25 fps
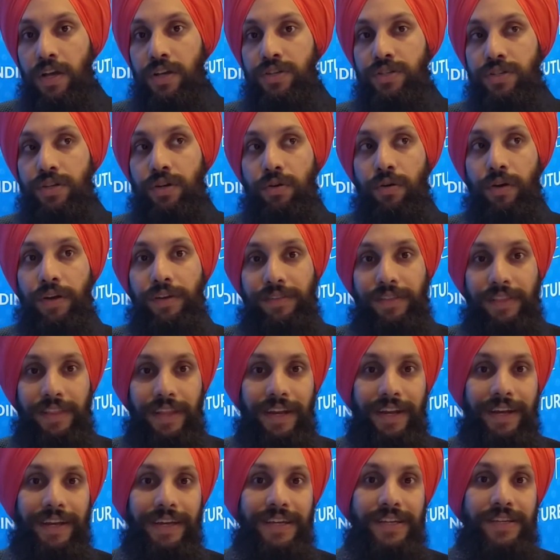So
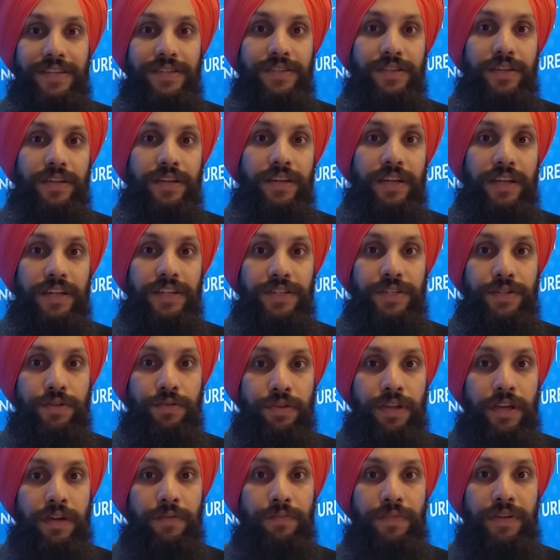ETHLend is an
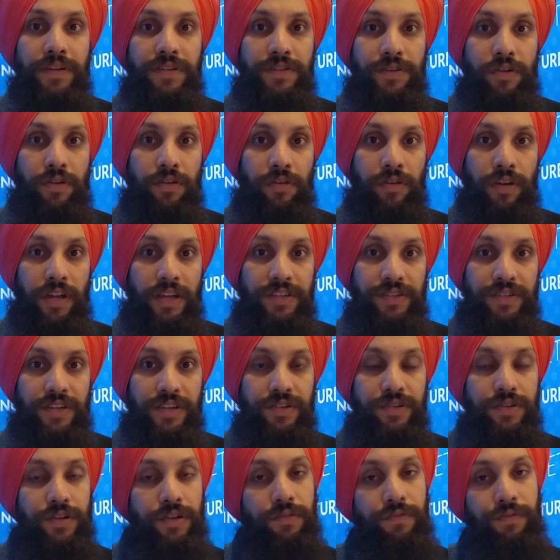Estonia-based
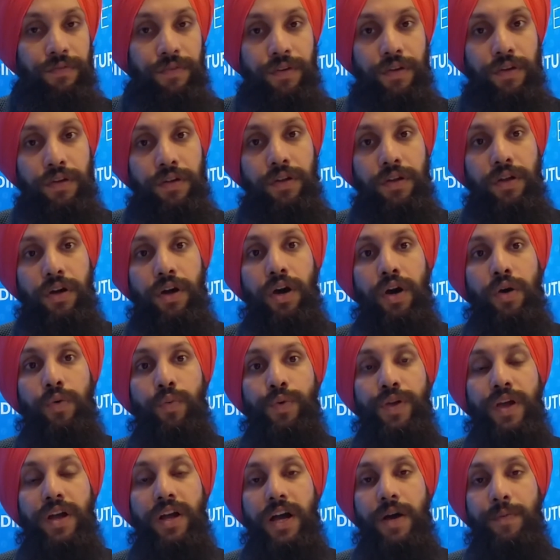organization where uh,
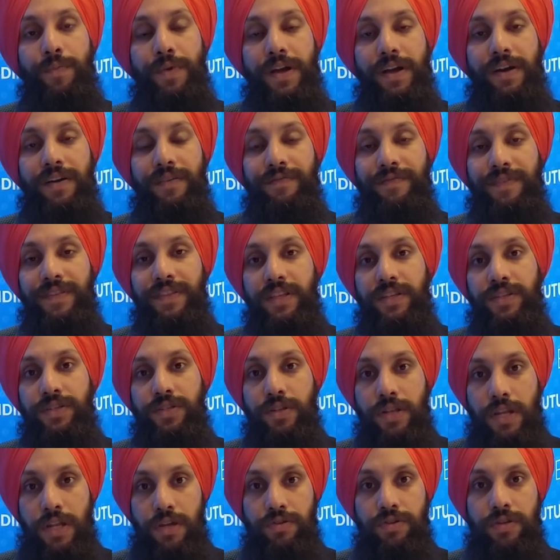we are coming up with a
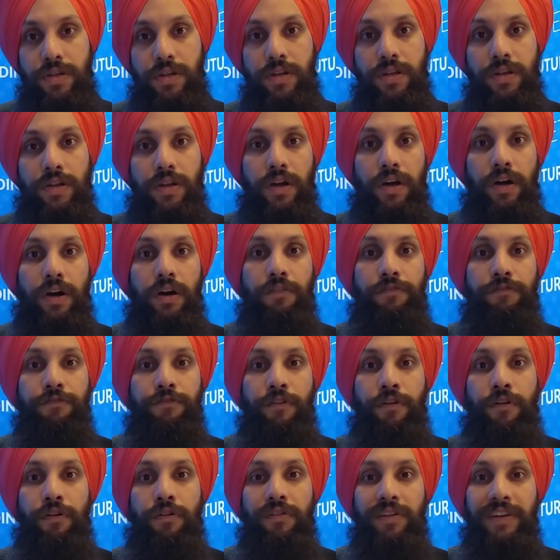solution uh,
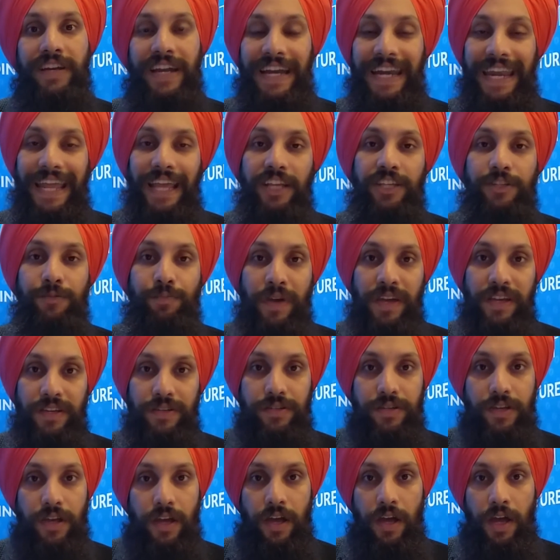for lending
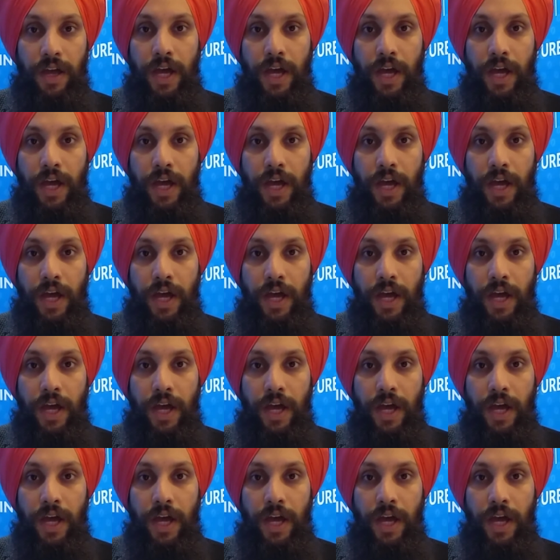space.